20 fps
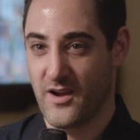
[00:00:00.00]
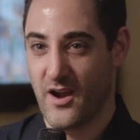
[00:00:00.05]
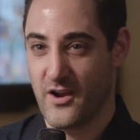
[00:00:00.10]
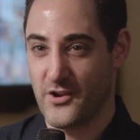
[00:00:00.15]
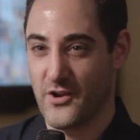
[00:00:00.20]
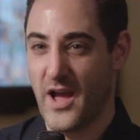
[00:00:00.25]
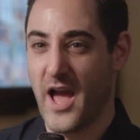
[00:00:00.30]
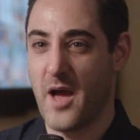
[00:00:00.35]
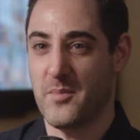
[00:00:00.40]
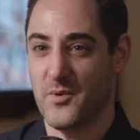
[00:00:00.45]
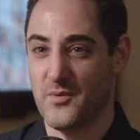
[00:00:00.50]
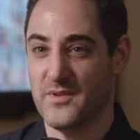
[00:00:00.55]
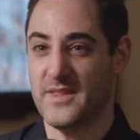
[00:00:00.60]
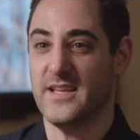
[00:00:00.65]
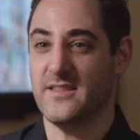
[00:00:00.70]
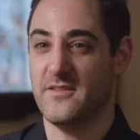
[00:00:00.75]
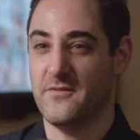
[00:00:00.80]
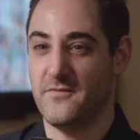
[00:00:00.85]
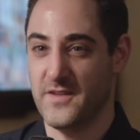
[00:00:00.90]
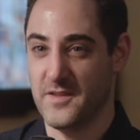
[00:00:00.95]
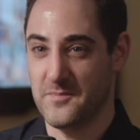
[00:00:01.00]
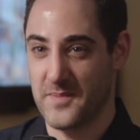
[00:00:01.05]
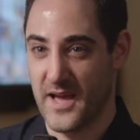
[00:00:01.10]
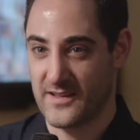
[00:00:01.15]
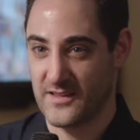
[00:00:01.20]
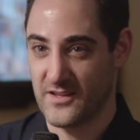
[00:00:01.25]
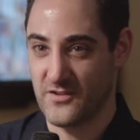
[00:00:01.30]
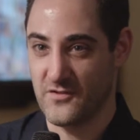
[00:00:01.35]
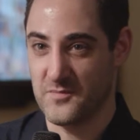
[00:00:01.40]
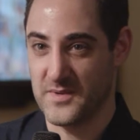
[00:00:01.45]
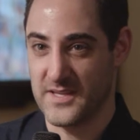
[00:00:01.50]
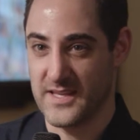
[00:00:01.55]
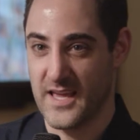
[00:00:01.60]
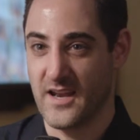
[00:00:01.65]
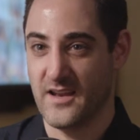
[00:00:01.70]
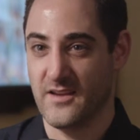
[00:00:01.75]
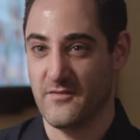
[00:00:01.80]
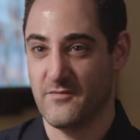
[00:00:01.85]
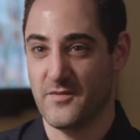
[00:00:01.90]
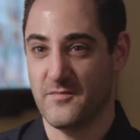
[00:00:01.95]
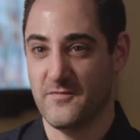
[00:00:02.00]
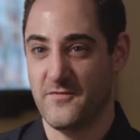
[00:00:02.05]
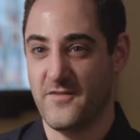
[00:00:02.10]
Are you happy with like the feedback that you've been getting from